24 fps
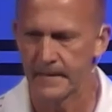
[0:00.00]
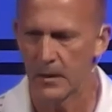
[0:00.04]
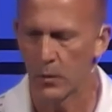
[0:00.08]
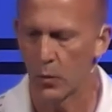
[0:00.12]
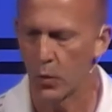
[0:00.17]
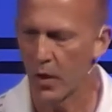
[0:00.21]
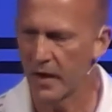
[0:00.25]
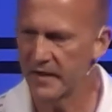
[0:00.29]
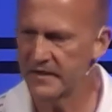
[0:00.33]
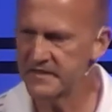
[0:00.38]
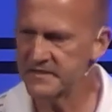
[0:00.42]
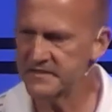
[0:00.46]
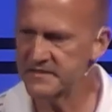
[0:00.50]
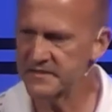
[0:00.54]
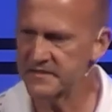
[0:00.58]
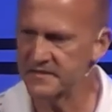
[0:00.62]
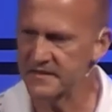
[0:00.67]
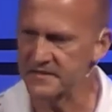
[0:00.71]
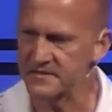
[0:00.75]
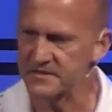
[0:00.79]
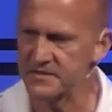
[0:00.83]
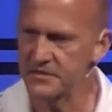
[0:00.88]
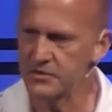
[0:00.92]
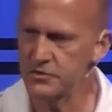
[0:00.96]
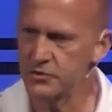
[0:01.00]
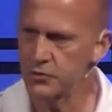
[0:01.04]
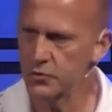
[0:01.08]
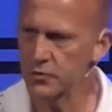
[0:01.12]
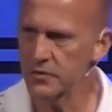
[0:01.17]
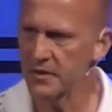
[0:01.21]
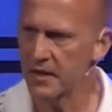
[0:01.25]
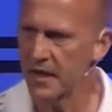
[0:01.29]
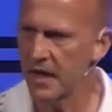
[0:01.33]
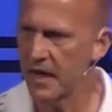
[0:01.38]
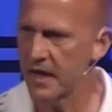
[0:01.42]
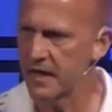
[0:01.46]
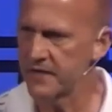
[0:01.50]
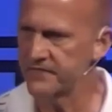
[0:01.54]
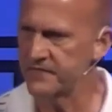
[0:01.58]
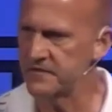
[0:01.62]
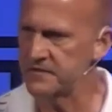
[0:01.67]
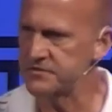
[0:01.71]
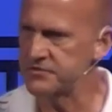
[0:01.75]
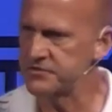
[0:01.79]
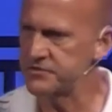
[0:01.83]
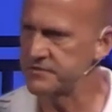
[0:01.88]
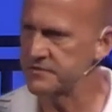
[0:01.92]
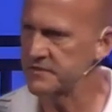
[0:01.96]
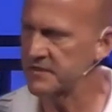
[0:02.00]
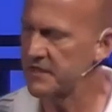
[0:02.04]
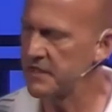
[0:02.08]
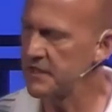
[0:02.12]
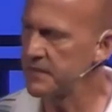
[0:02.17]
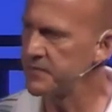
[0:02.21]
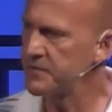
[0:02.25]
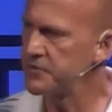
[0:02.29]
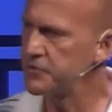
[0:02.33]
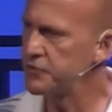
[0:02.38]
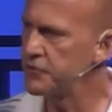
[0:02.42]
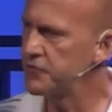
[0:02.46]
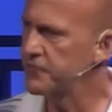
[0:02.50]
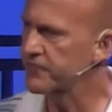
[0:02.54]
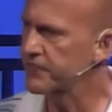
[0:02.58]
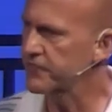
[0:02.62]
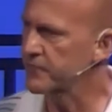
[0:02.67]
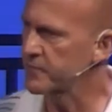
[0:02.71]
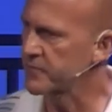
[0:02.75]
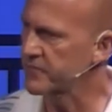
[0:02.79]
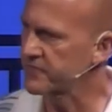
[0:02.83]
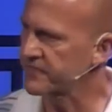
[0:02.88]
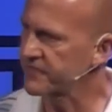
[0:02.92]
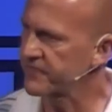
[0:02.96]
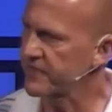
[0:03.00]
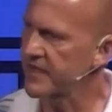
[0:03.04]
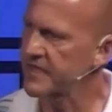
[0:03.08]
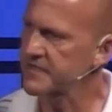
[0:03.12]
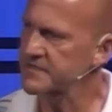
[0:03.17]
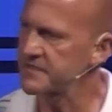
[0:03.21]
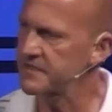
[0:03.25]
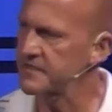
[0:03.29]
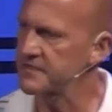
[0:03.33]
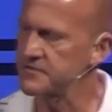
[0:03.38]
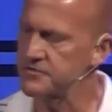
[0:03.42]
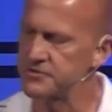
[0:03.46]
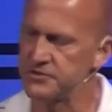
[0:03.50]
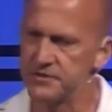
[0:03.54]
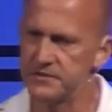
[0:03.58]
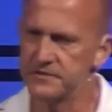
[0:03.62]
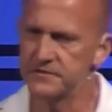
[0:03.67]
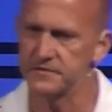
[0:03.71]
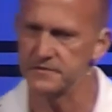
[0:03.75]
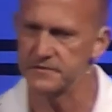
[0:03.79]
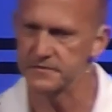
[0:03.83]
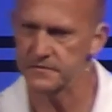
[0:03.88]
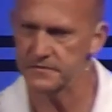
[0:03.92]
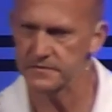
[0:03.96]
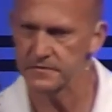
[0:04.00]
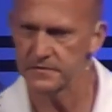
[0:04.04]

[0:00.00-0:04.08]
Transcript: What is it that's in your life that's keeping you from reflecting Jesus